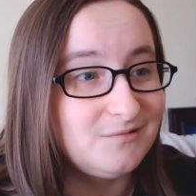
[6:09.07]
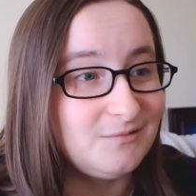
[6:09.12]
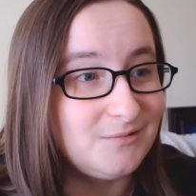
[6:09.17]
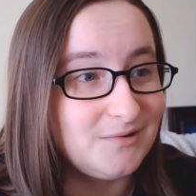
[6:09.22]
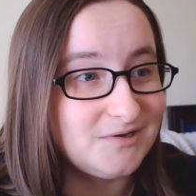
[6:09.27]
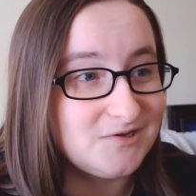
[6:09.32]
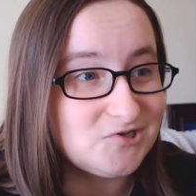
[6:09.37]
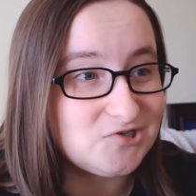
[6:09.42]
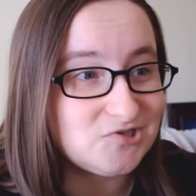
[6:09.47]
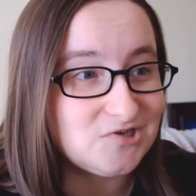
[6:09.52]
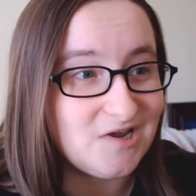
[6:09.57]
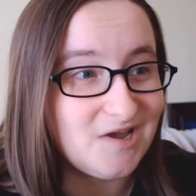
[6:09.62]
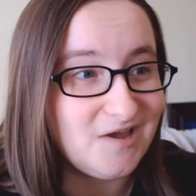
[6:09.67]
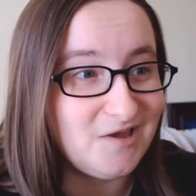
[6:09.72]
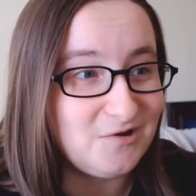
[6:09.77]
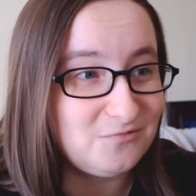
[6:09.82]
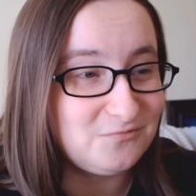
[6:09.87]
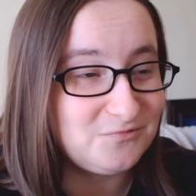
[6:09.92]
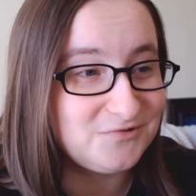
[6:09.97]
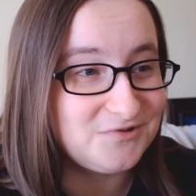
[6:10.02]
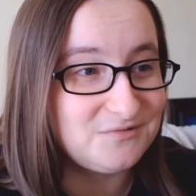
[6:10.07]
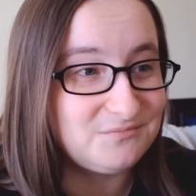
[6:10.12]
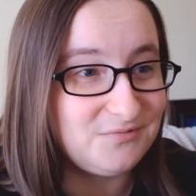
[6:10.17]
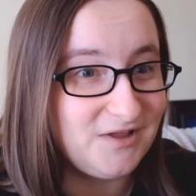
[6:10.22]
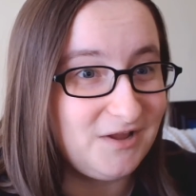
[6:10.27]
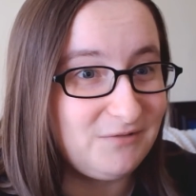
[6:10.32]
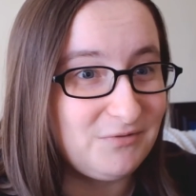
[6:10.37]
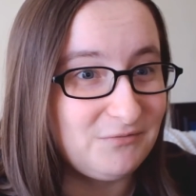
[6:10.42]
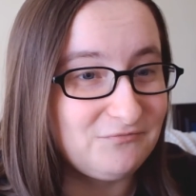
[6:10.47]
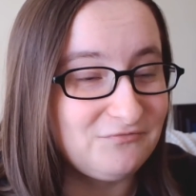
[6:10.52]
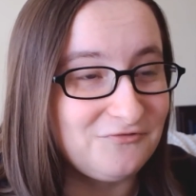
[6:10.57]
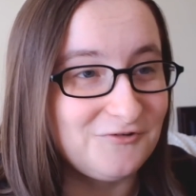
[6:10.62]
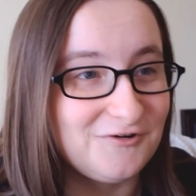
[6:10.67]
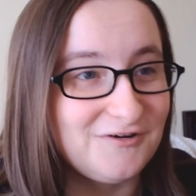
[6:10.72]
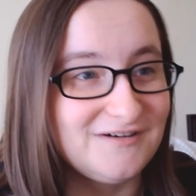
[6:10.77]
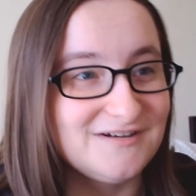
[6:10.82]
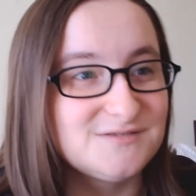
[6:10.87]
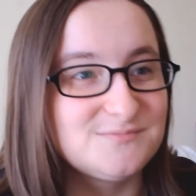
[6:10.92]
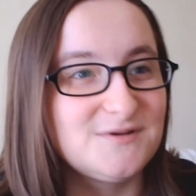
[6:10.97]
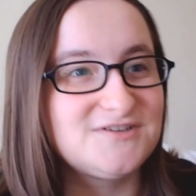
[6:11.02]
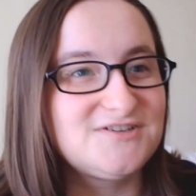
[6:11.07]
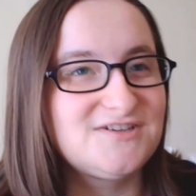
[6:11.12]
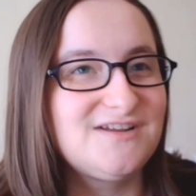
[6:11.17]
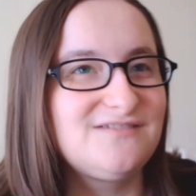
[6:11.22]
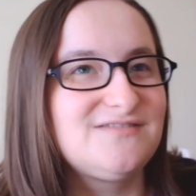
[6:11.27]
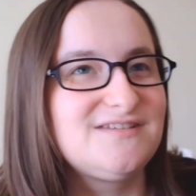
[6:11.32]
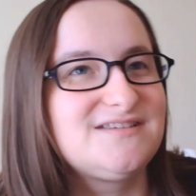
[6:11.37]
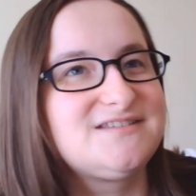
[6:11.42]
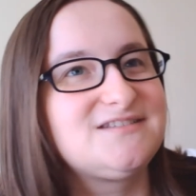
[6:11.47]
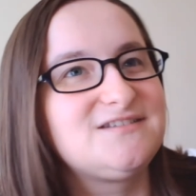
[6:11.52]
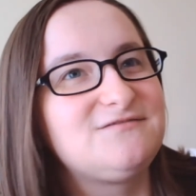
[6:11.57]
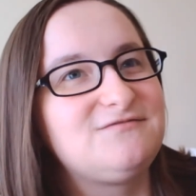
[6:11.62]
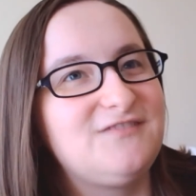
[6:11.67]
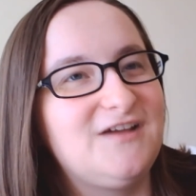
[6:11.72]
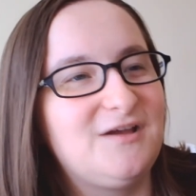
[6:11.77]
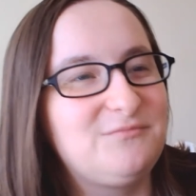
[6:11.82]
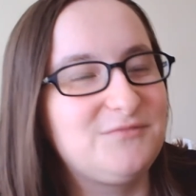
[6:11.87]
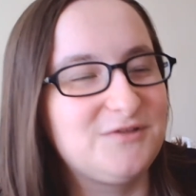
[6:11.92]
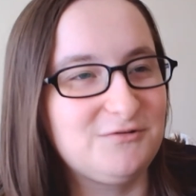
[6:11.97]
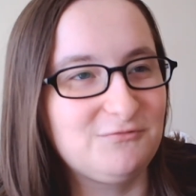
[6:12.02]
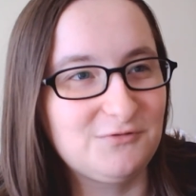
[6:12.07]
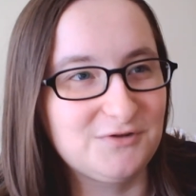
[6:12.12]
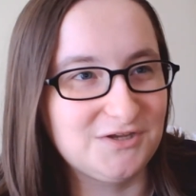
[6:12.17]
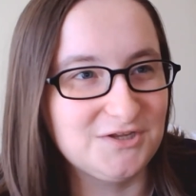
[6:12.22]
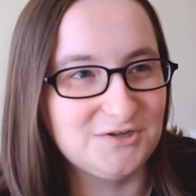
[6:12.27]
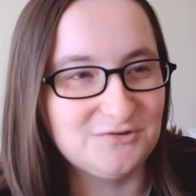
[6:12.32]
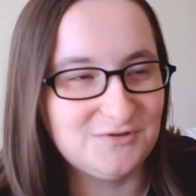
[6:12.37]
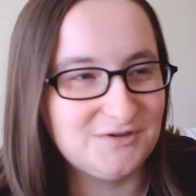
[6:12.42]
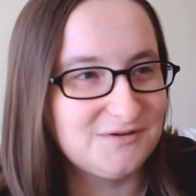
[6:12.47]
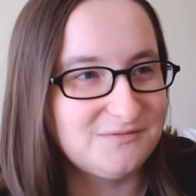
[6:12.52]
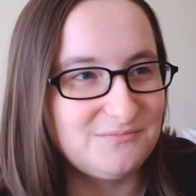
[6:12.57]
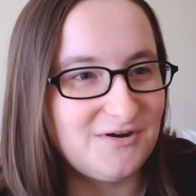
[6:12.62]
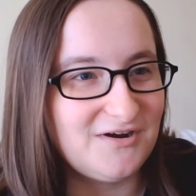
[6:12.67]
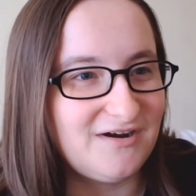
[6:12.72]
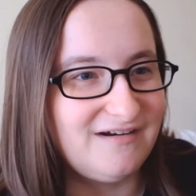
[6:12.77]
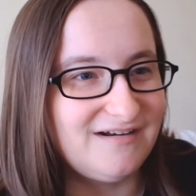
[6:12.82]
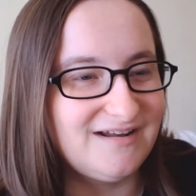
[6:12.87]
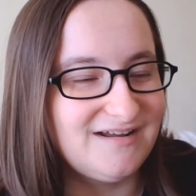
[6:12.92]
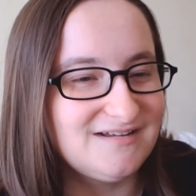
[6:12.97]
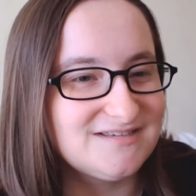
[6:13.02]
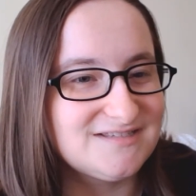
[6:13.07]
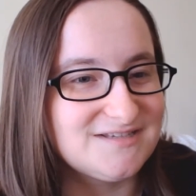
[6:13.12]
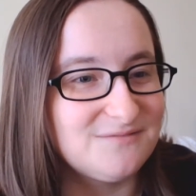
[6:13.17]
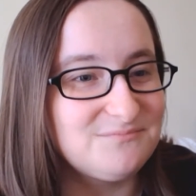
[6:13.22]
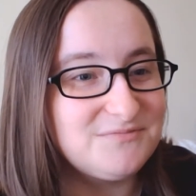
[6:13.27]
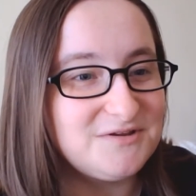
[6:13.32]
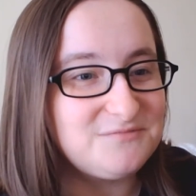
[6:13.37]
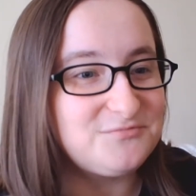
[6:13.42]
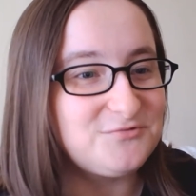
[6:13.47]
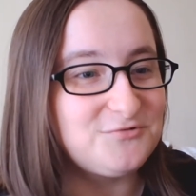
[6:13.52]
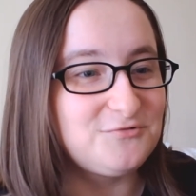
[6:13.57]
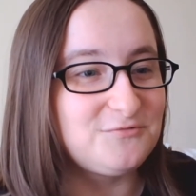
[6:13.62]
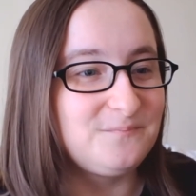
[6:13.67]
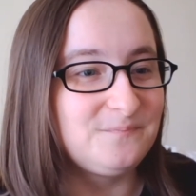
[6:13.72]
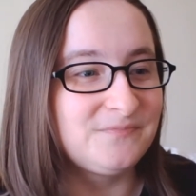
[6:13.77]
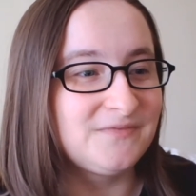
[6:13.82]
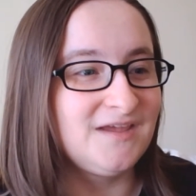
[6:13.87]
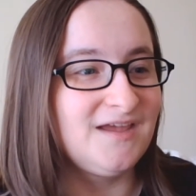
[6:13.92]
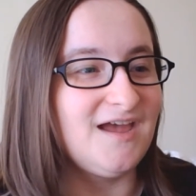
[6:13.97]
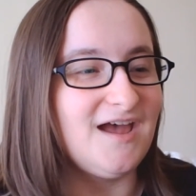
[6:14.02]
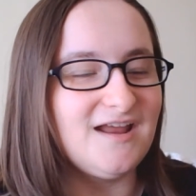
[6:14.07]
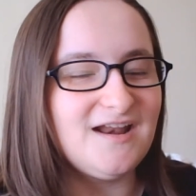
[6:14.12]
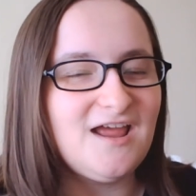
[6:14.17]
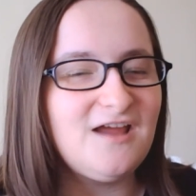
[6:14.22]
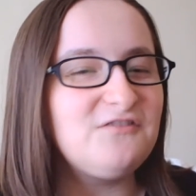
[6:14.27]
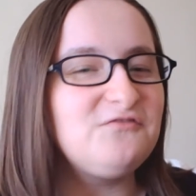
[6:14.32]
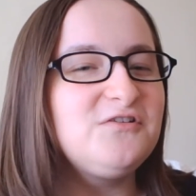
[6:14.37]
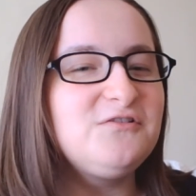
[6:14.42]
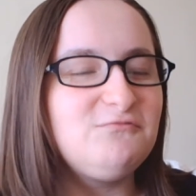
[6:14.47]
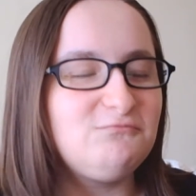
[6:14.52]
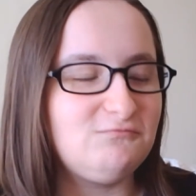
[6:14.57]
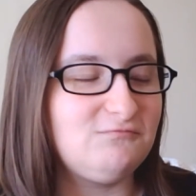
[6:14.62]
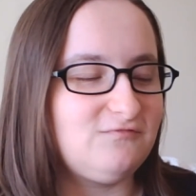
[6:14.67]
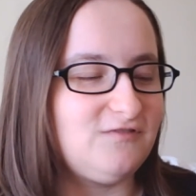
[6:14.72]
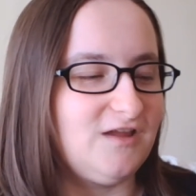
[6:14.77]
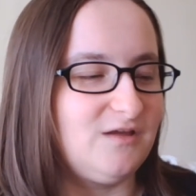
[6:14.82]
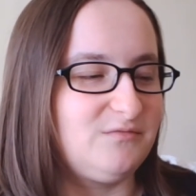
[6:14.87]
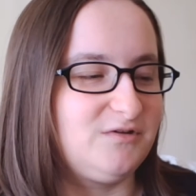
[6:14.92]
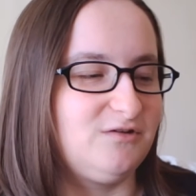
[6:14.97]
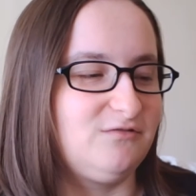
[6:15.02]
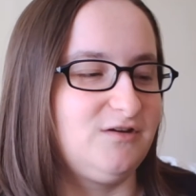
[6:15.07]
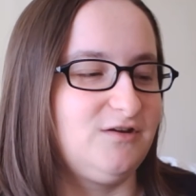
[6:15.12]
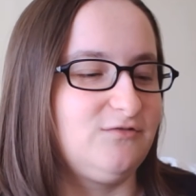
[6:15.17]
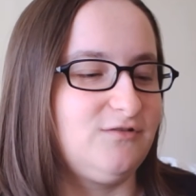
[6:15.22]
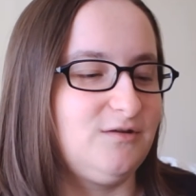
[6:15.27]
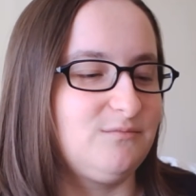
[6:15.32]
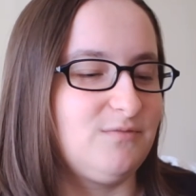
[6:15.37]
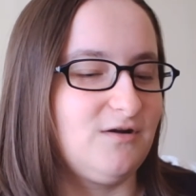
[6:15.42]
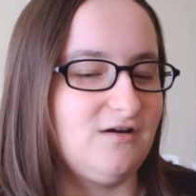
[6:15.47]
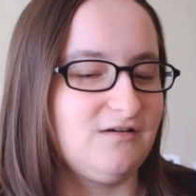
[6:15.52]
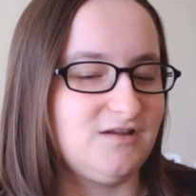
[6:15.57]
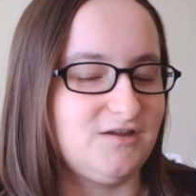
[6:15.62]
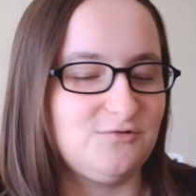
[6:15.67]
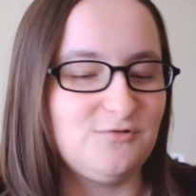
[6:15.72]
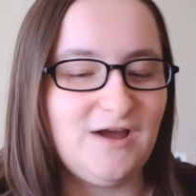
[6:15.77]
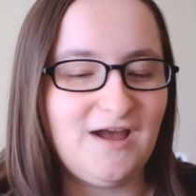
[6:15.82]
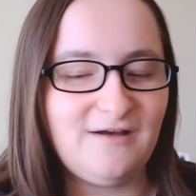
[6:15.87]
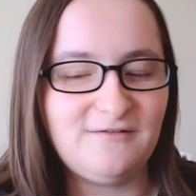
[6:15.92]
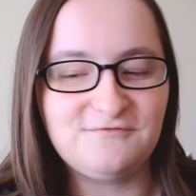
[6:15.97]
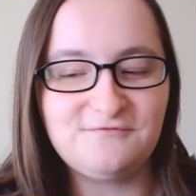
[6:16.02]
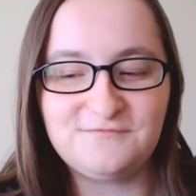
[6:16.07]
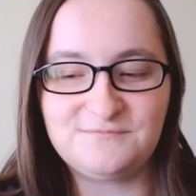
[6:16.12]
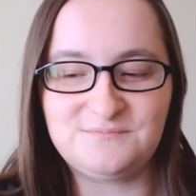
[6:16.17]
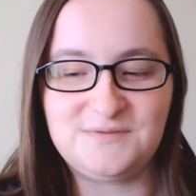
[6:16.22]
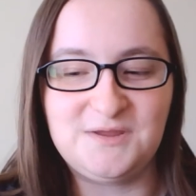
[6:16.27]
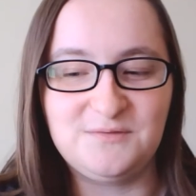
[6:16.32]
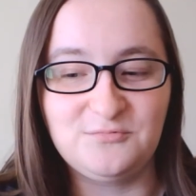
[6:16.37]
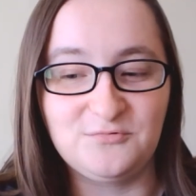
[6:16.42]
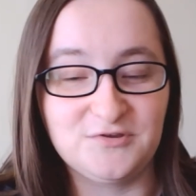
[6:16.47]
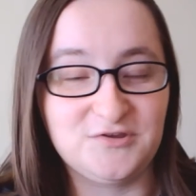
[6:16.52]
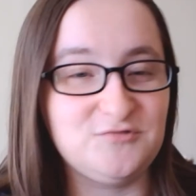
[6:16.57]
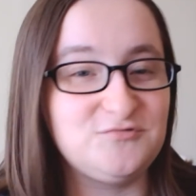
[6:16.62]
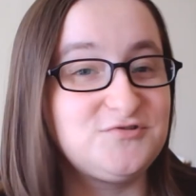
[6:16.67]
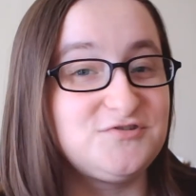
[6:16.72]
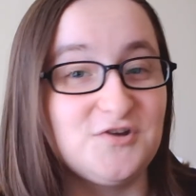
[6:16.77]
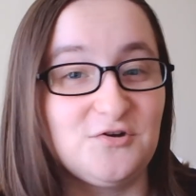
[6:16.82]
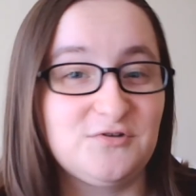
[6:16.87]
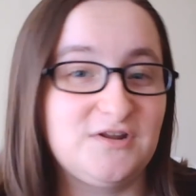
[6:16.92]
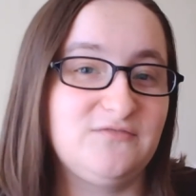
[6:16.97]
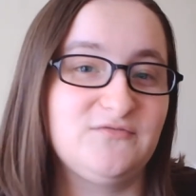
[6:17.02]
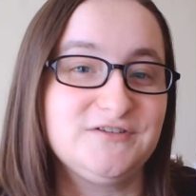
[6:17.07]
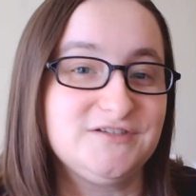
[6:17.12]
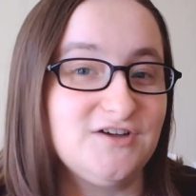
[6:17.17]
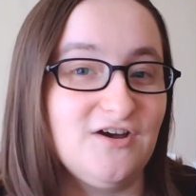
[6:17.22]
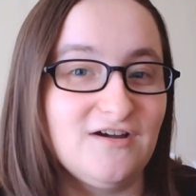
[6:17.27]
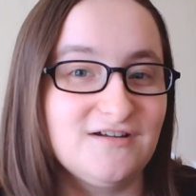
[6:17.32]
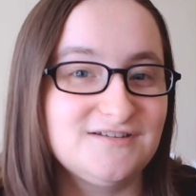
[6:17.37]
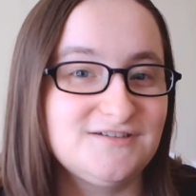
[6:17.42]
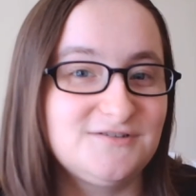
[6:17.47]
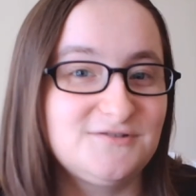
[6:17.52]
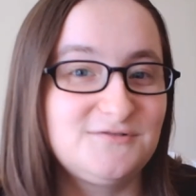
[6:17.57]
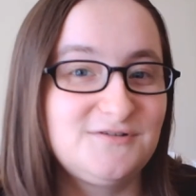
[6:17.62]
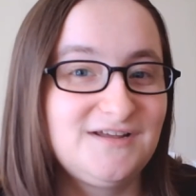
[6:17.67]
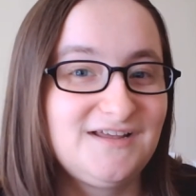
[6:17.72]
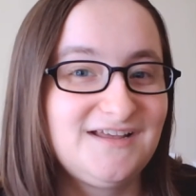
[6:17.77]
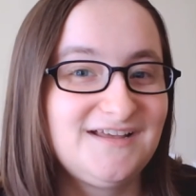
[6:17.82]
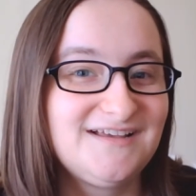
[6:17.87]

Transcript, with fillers: Which I don't really blame them for, especially if this is a family reunion party. Some people, at every family reunion party, you have people you don't even talk to.